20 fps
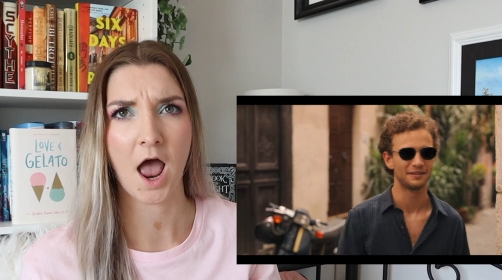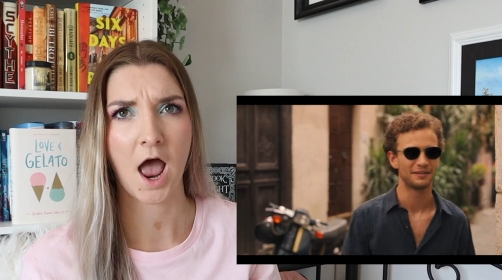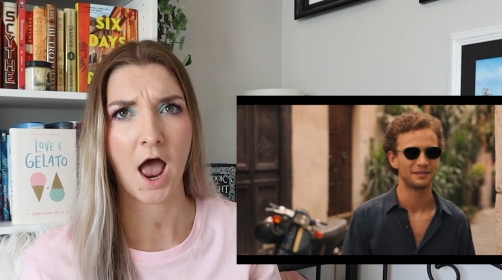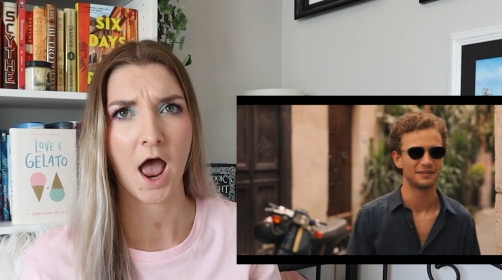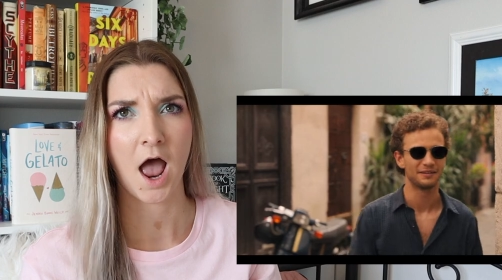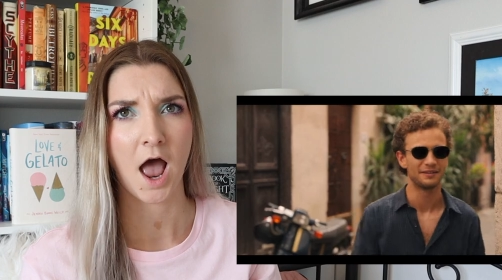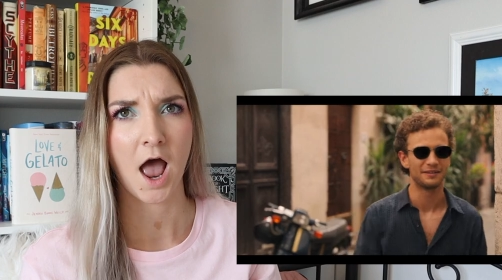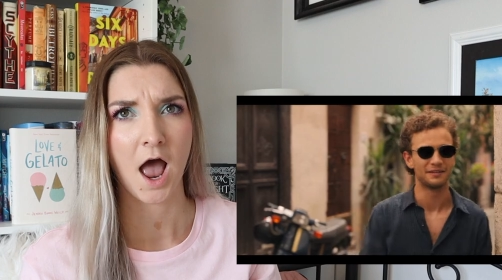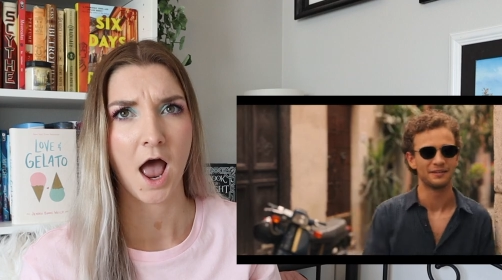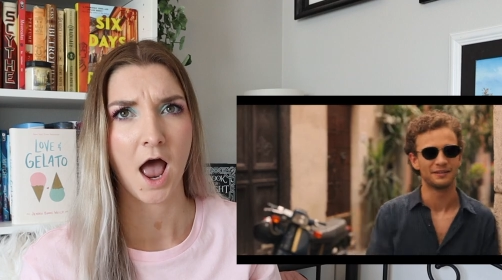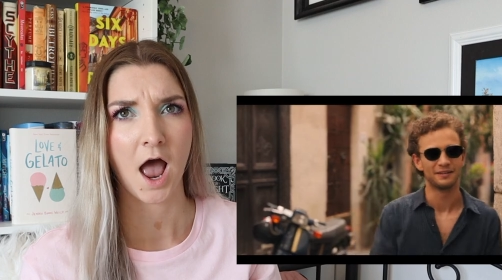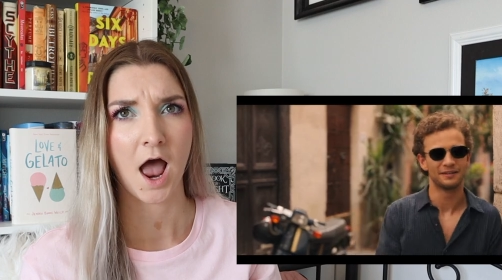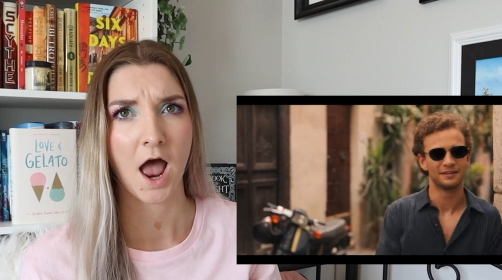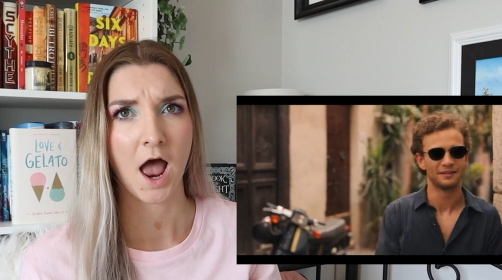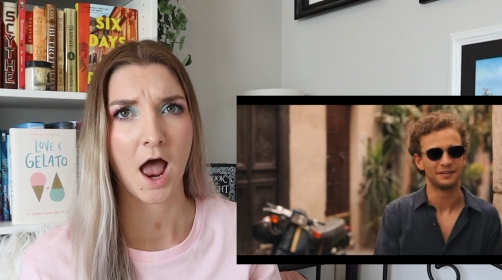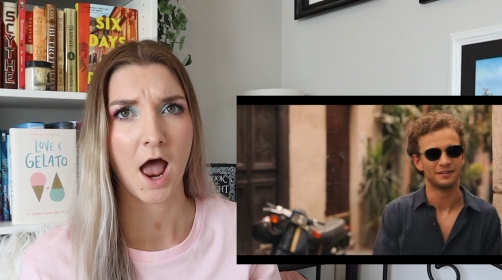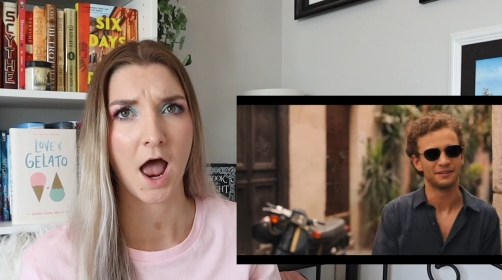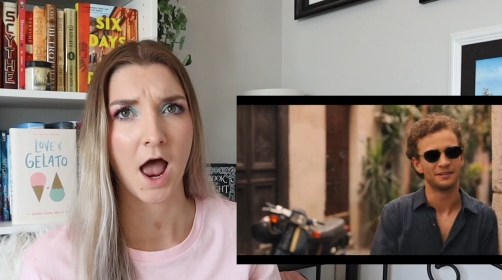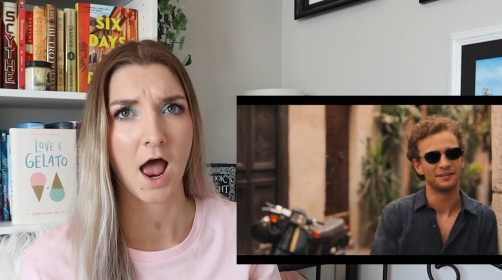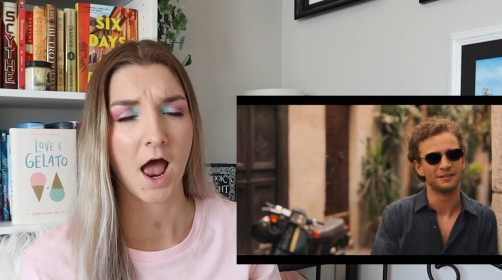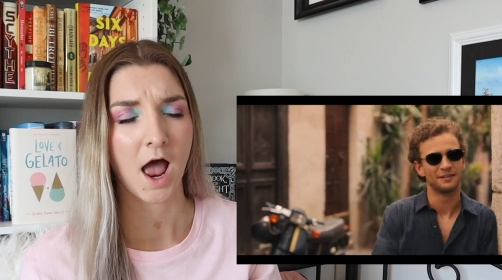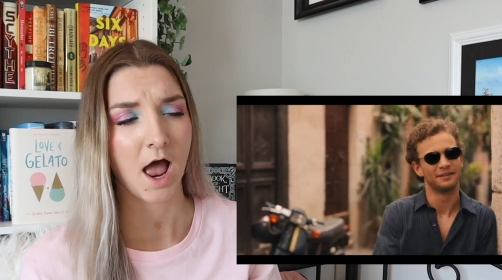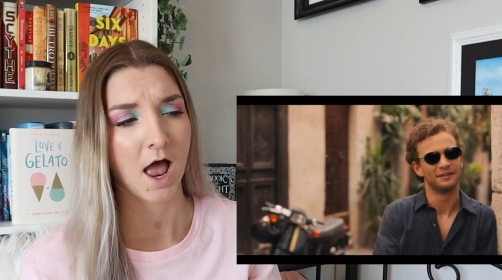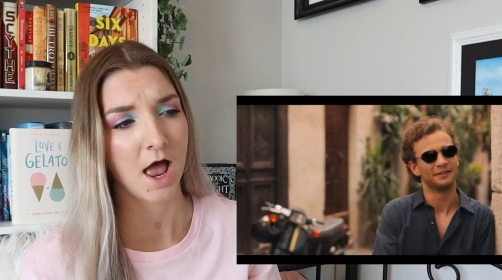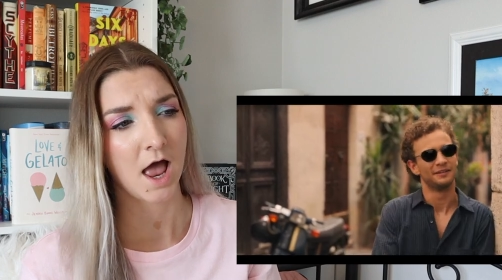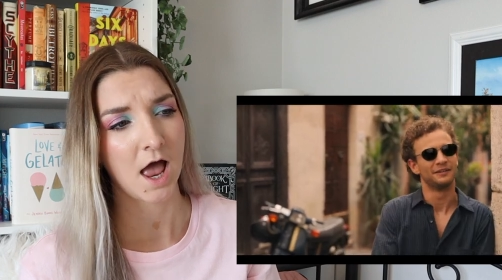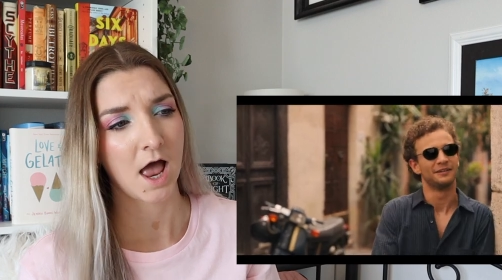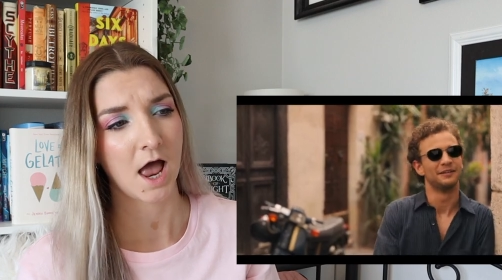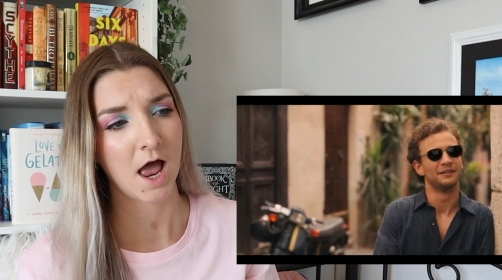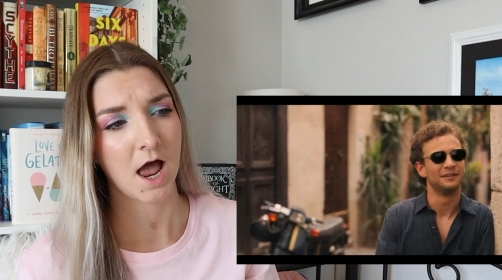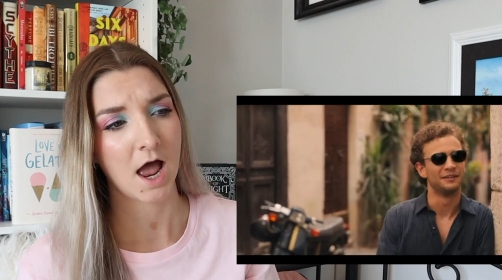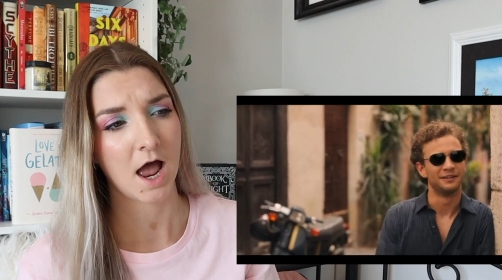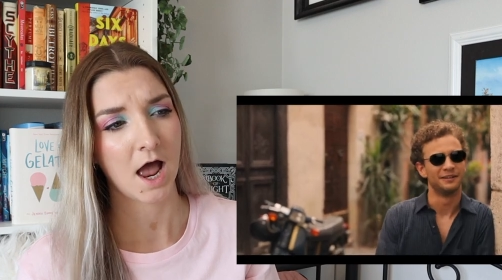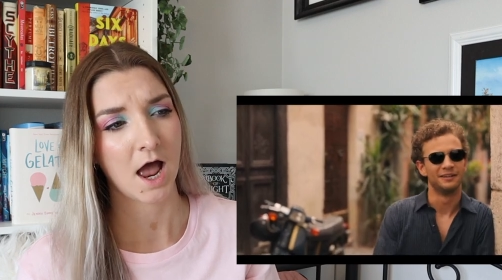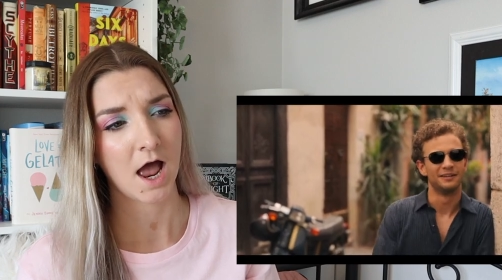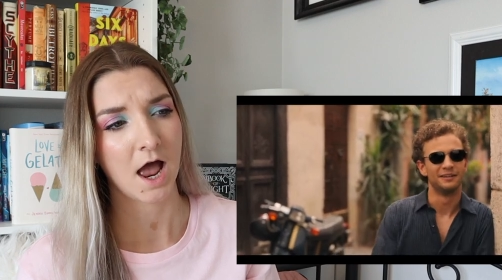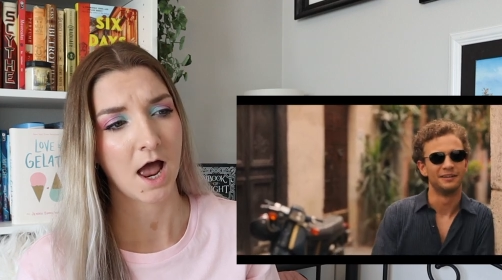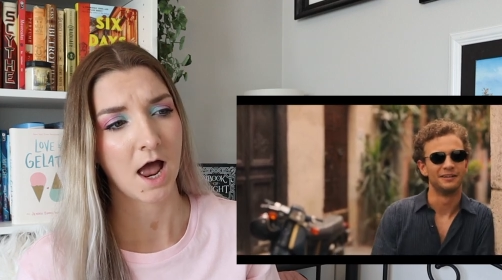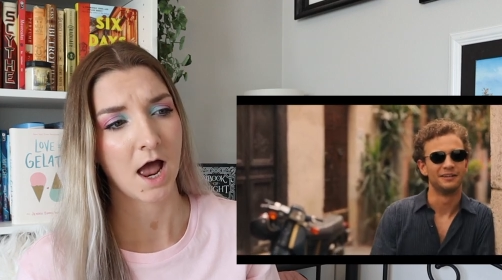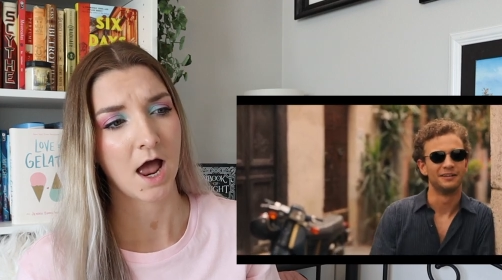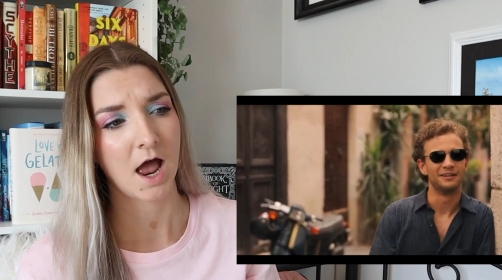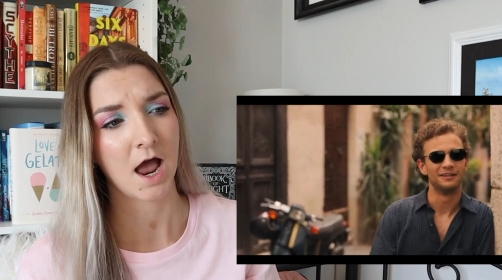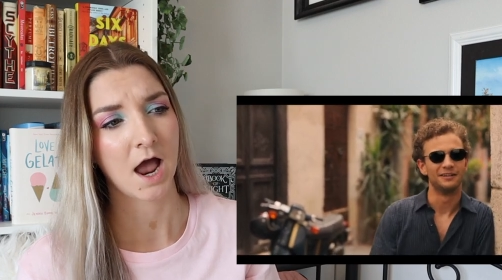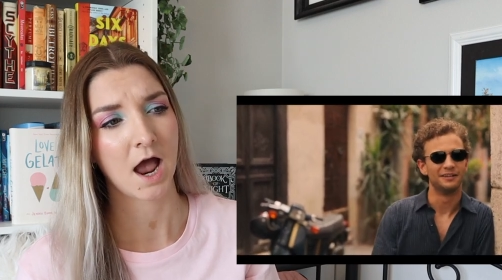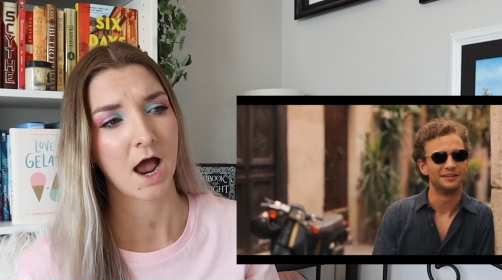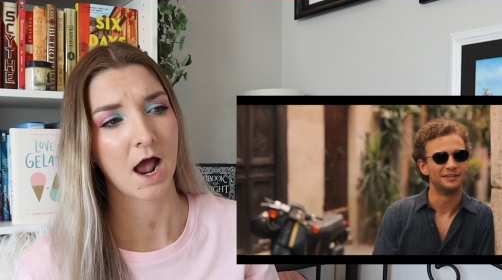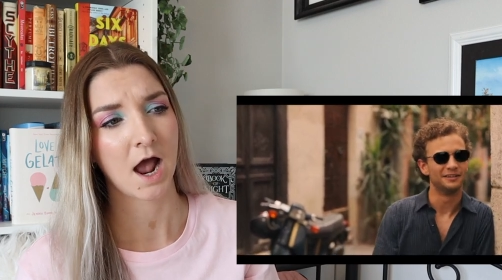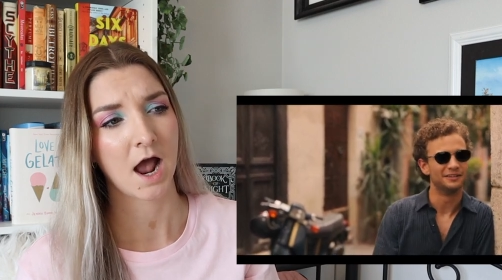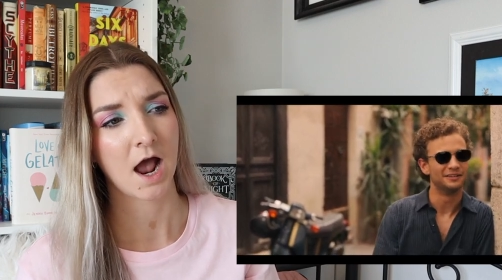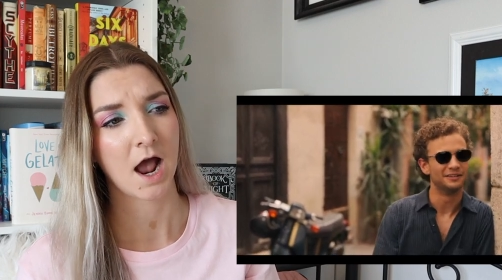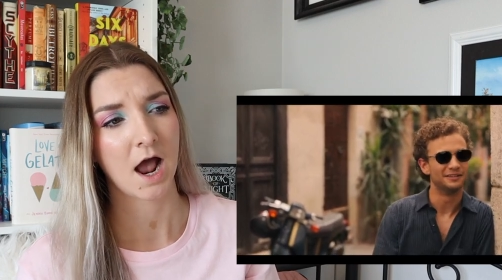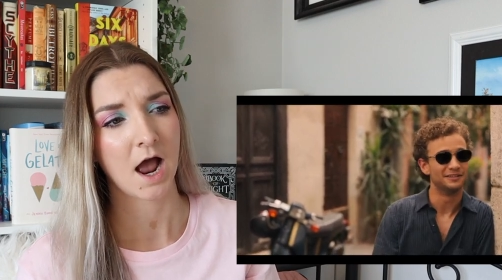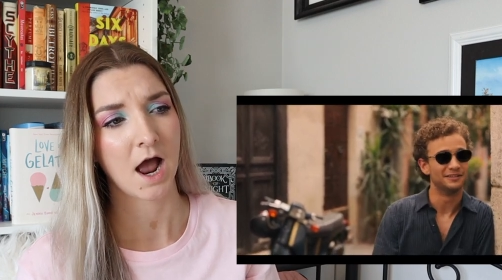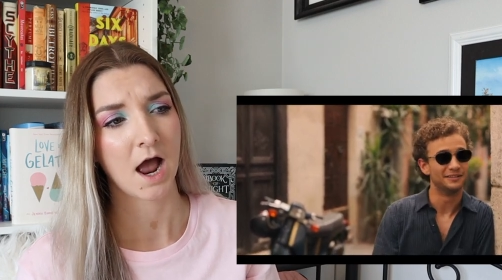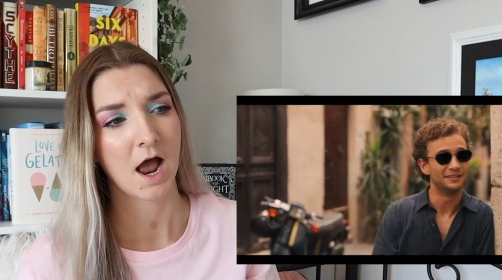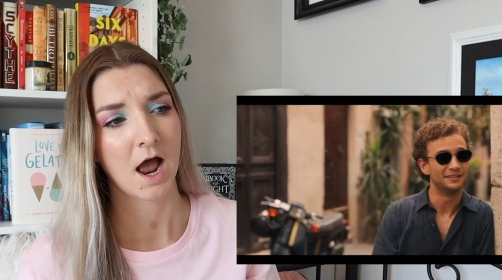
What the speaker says: Nobody speaks.